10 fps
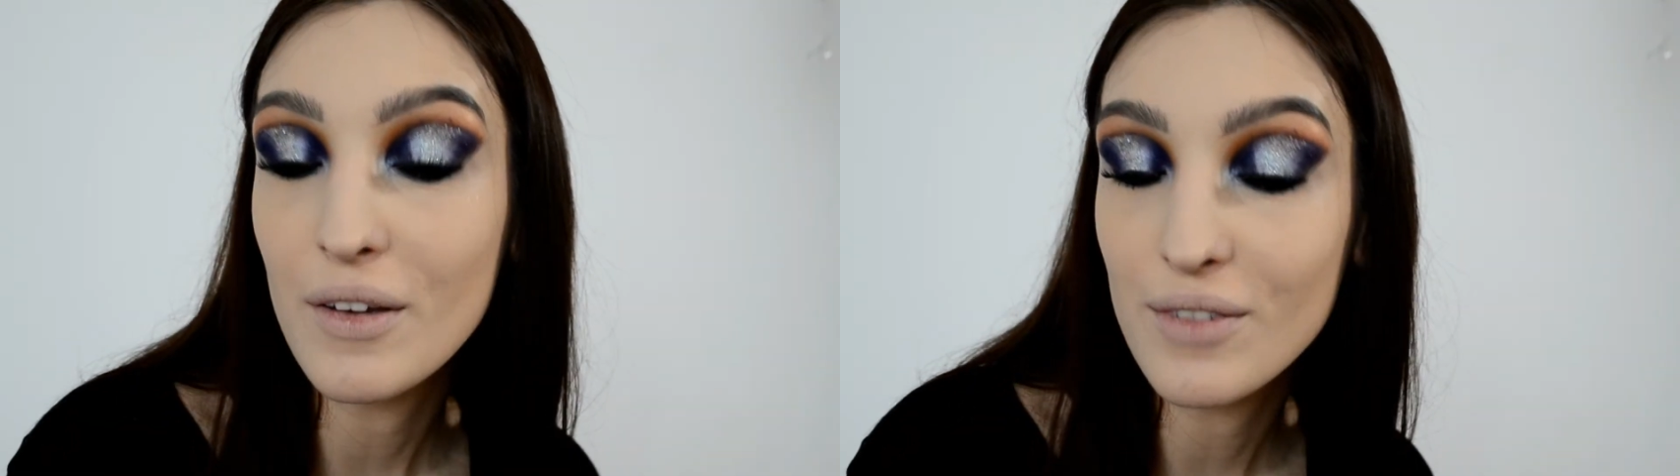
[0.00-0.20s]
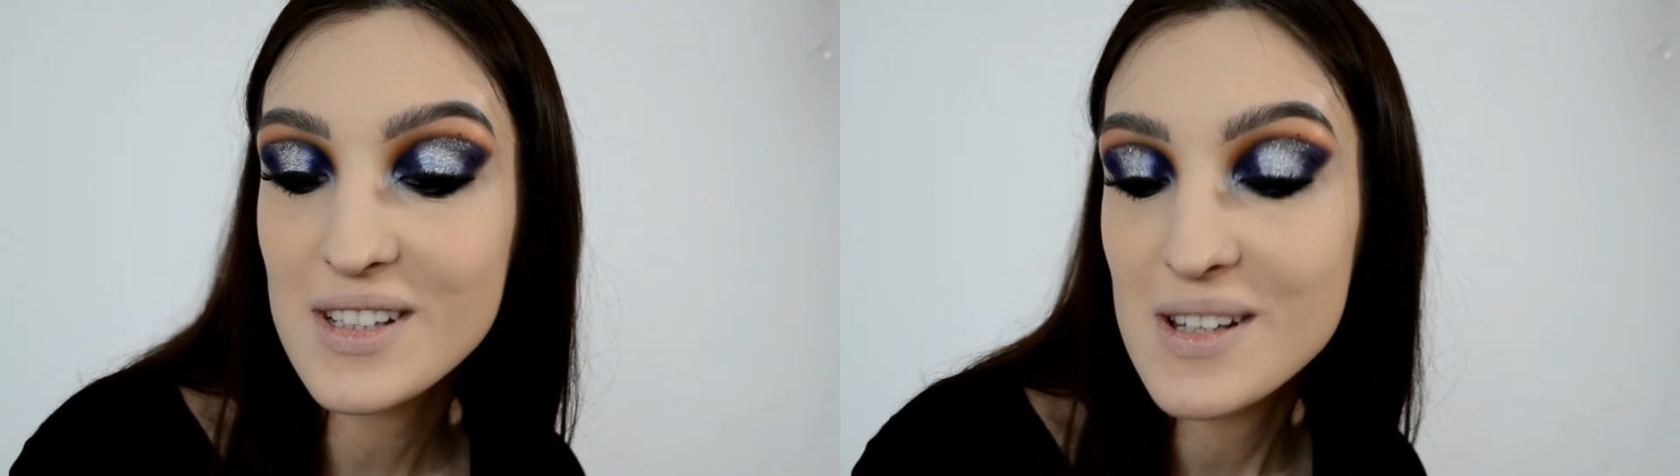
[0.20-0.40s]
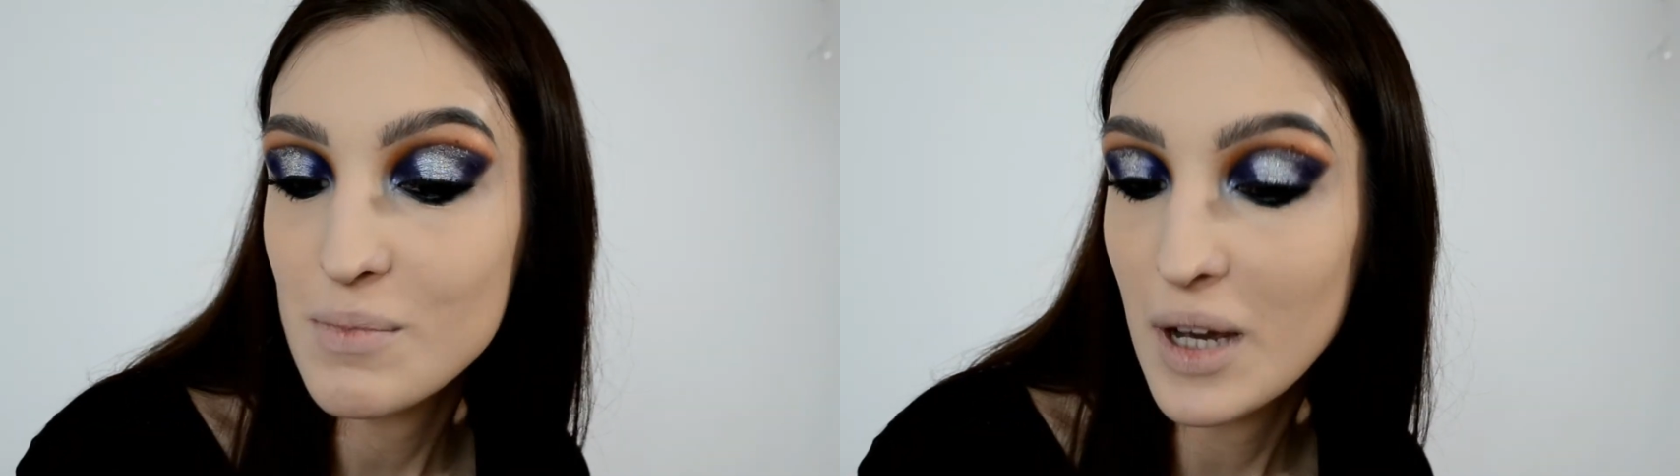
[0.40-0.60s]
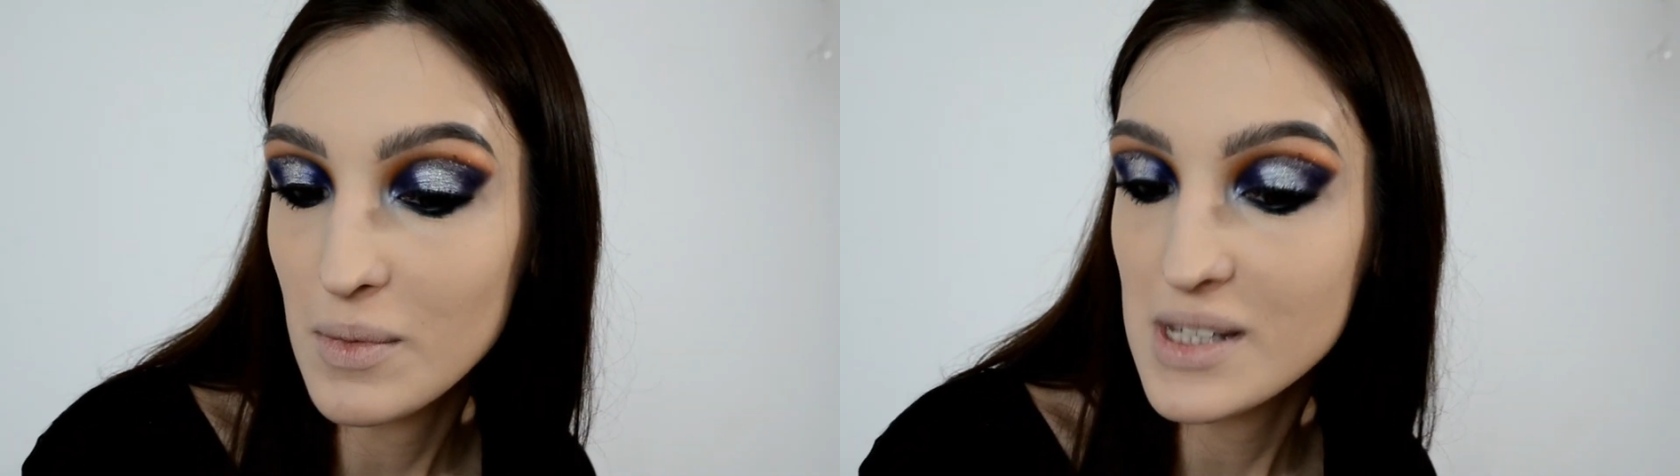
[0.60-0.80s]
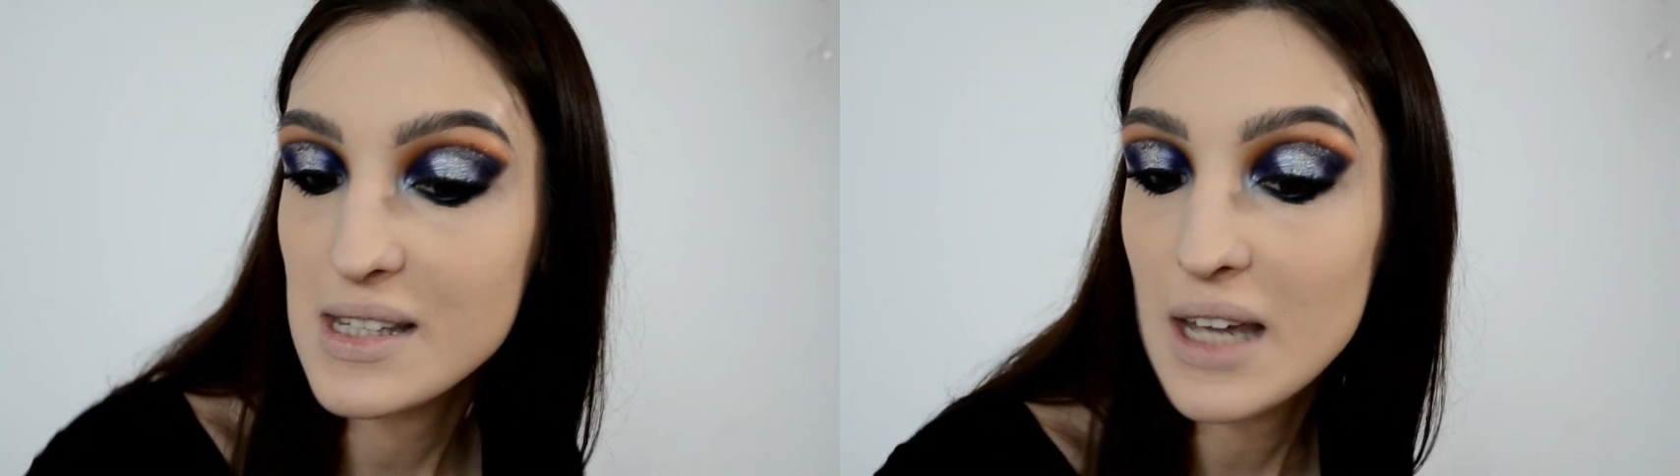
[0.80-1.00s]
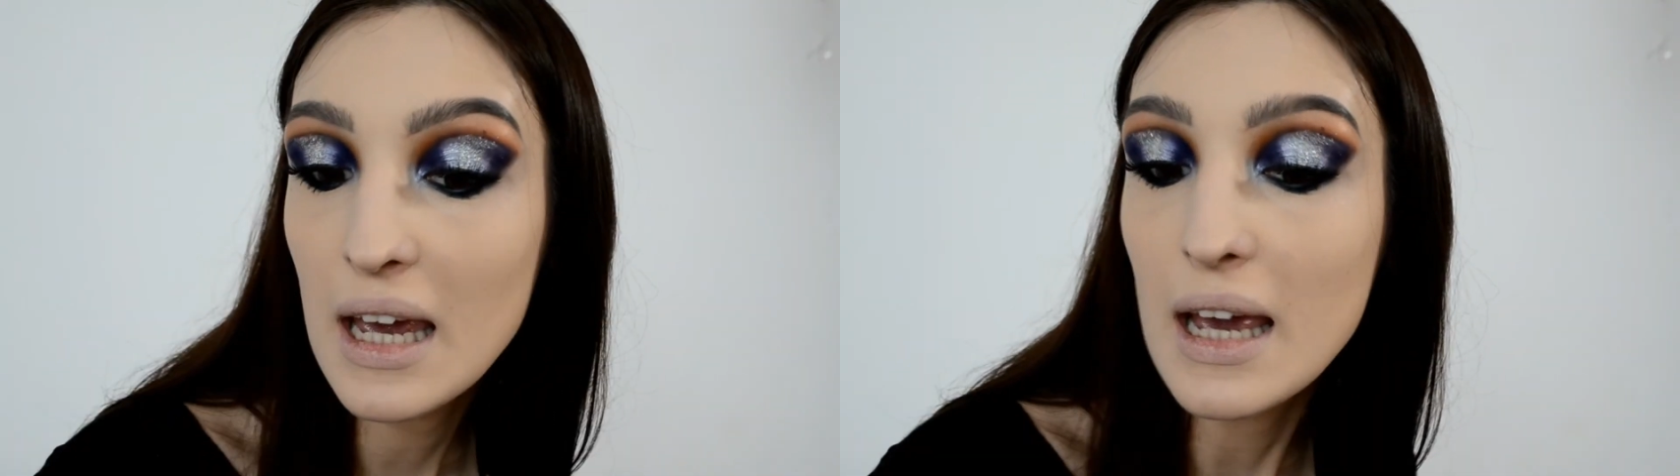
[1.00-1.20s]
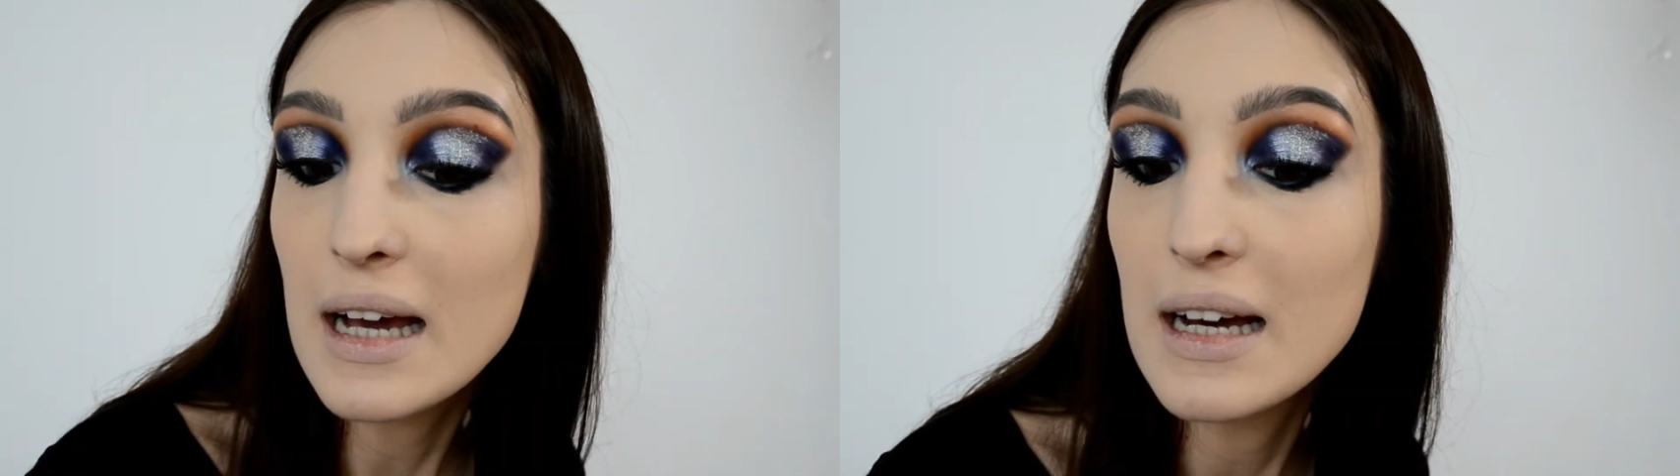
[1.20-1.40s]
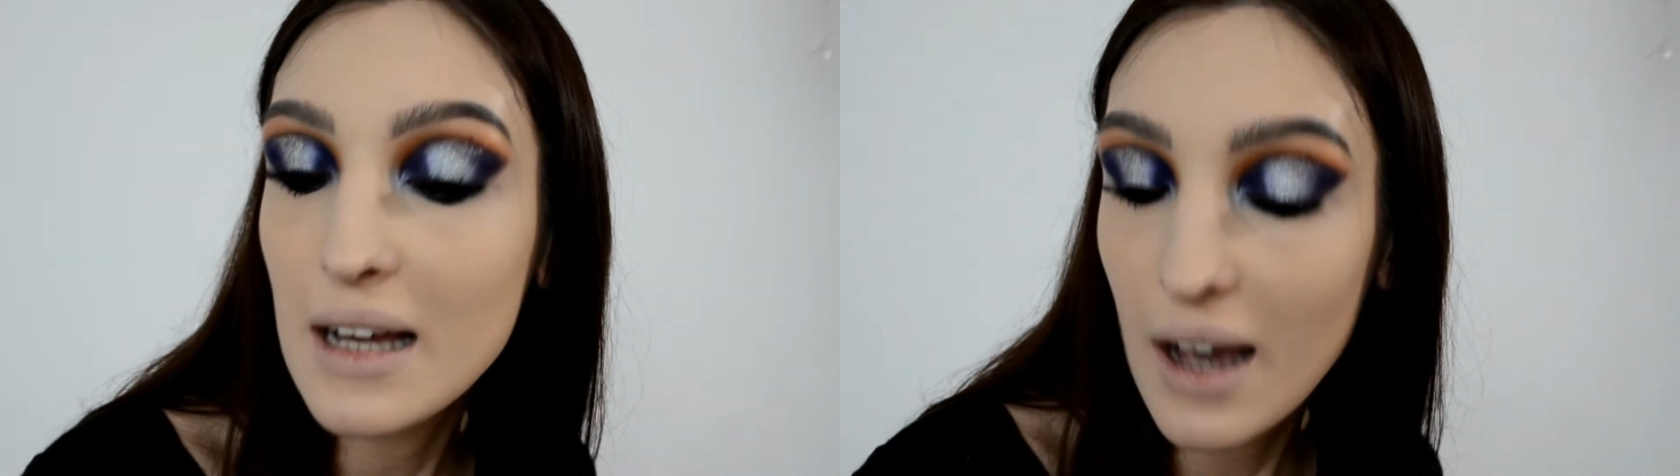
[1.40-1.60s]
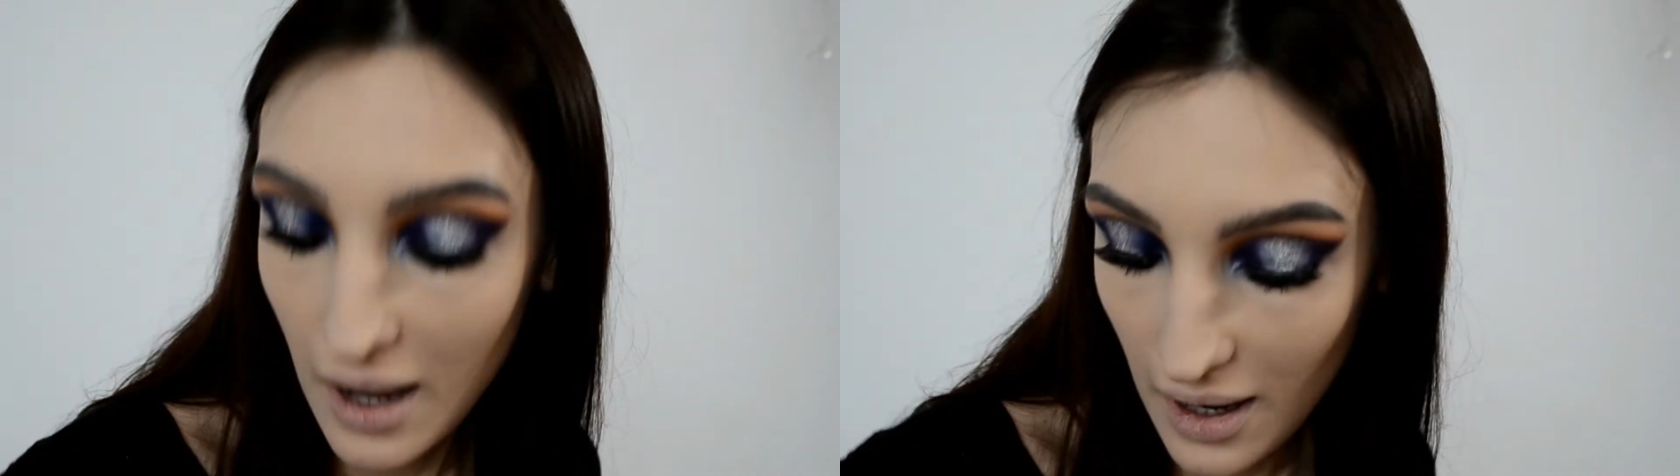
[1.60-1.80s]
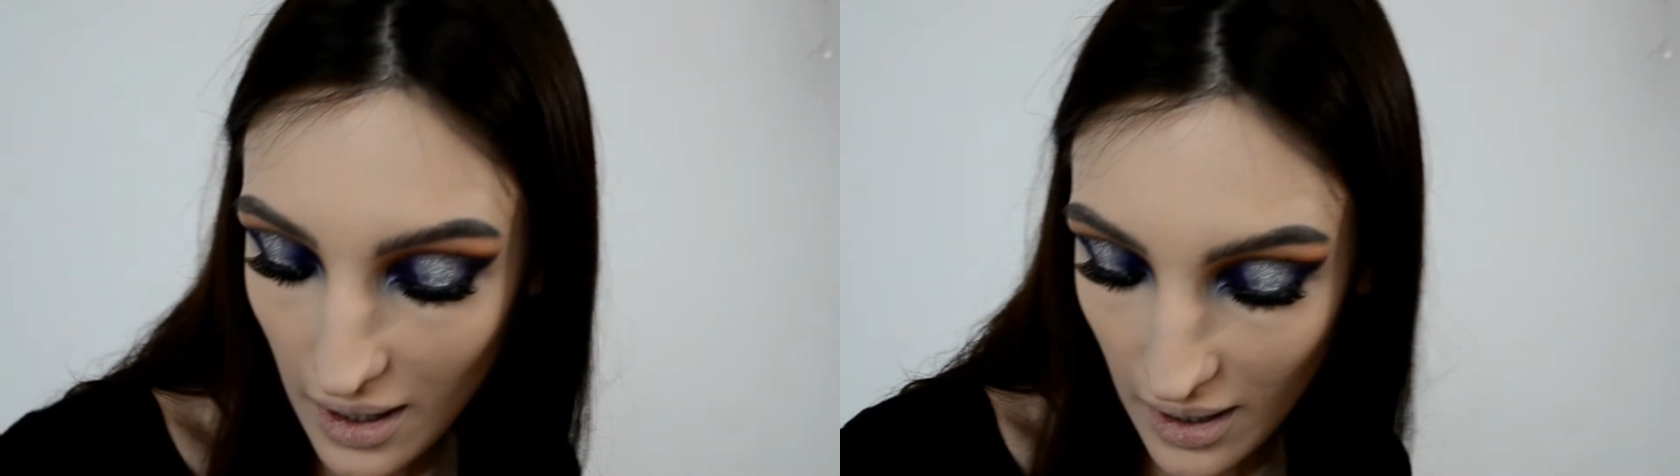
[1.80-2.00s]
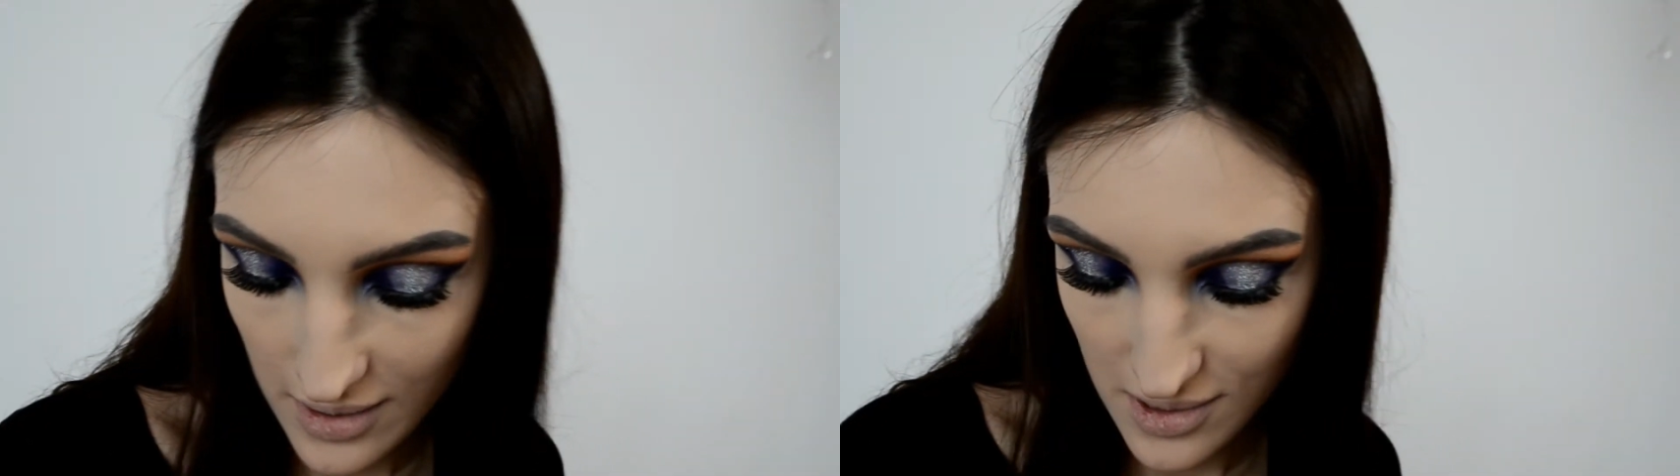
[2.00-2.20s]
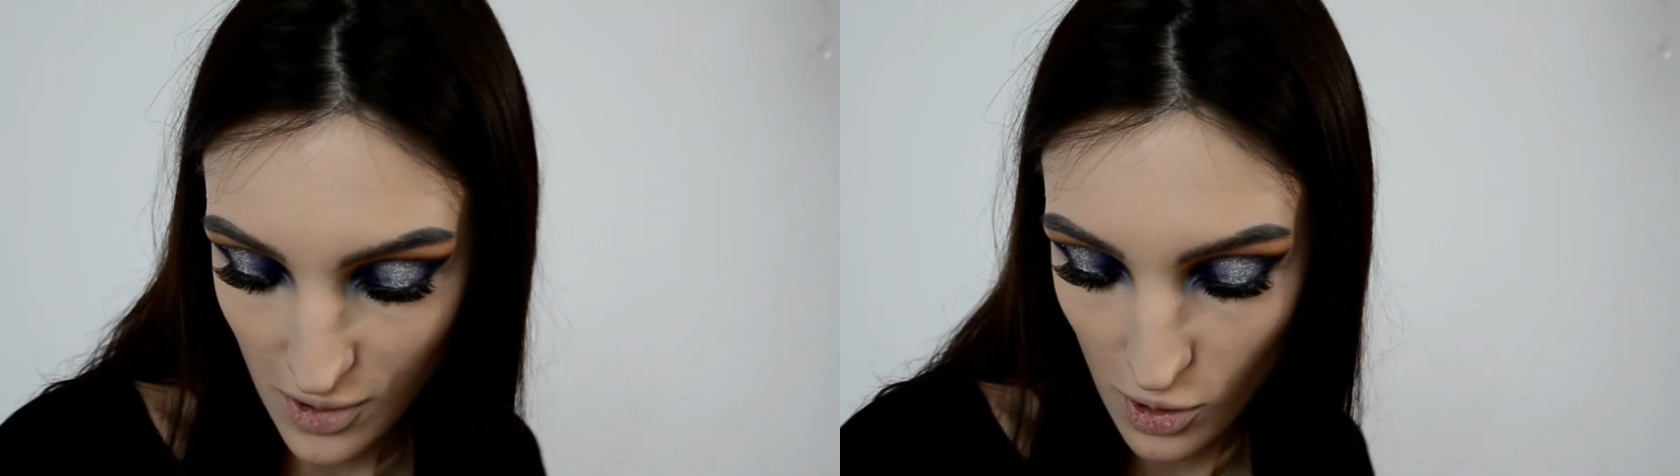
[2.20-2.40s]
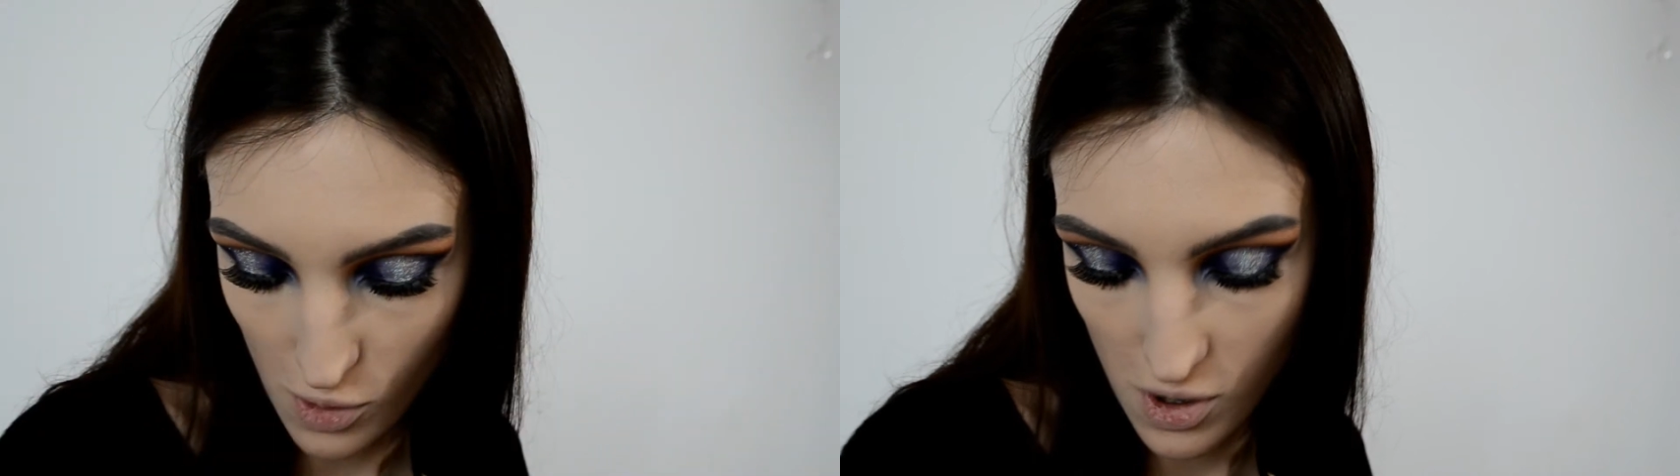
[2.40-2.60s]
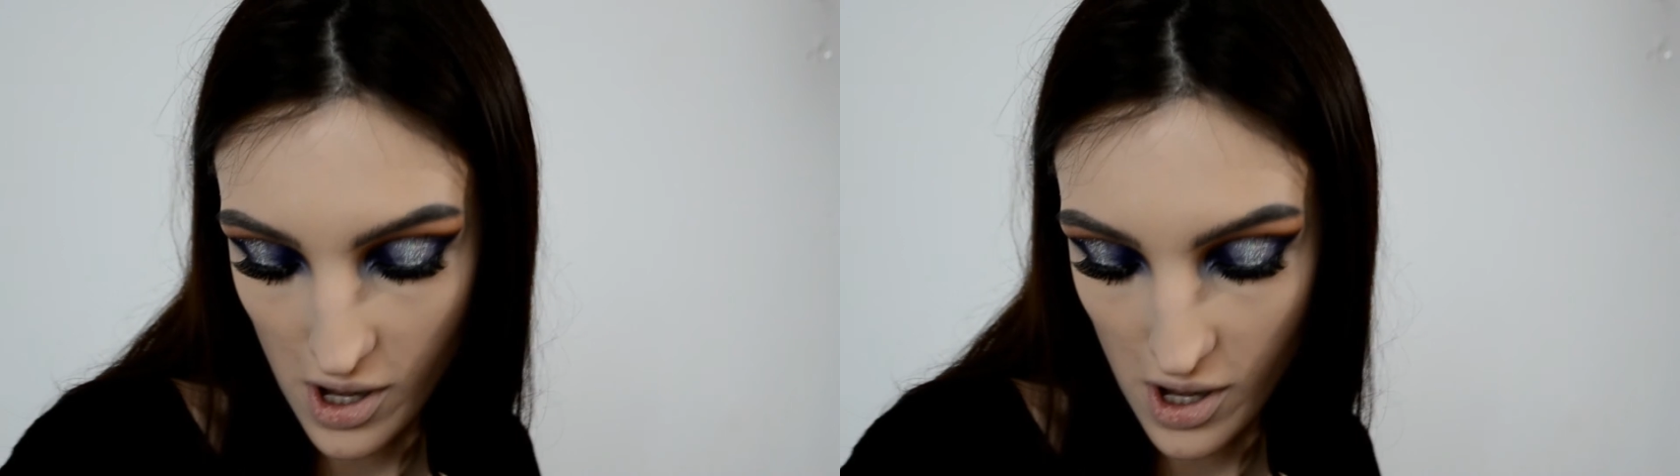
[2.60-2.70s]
This is my mistake. So